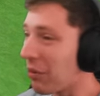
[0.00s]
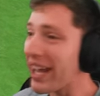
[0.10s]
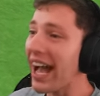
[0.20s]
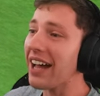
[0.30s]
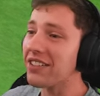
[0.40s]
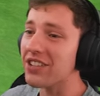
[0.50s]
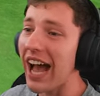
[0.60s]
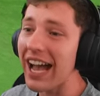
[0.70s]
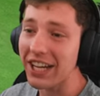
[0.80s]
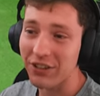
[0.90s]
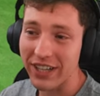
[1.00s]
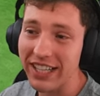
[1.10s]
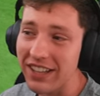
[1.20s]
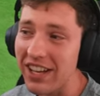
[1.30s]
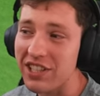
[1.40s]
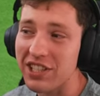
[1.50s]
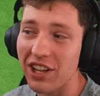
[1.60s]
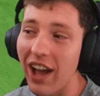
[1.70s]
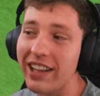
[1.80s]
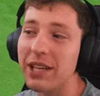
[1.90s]
we are darker red, they're
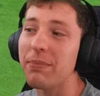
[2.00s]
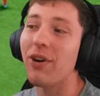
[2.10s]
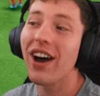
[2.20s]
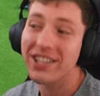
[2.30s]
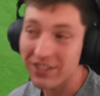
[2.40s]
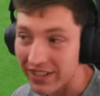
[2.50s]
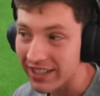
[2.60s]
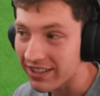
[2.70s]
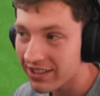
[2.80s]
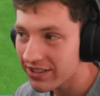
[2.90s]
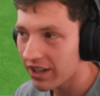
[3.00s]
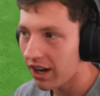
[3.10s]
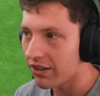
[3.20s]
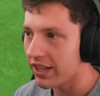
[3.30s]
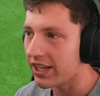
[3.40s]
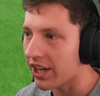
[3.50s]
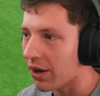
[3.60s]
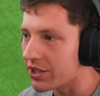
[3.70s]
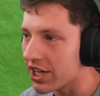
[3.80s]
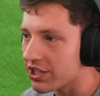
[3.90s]
slightly brighter red. So, there you
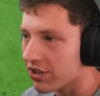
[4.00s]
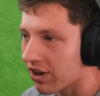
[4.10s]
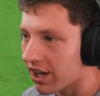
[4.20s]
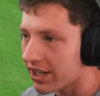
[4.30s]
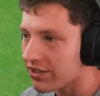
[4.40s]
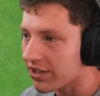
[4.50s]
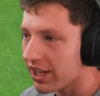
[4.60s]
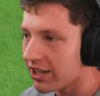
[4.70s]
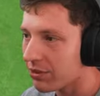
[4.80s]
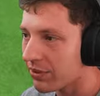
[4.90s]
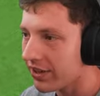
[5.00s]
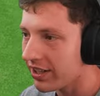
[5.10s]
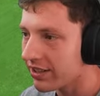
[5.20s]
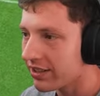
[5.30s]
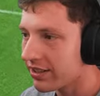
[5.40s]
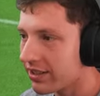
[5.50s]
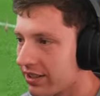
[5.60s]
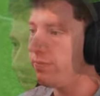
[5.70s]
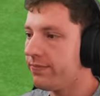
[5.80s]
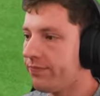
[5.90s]
go, adjust your eyes and you'll be fine.
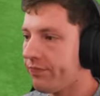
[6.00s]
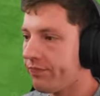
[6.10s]
Oh.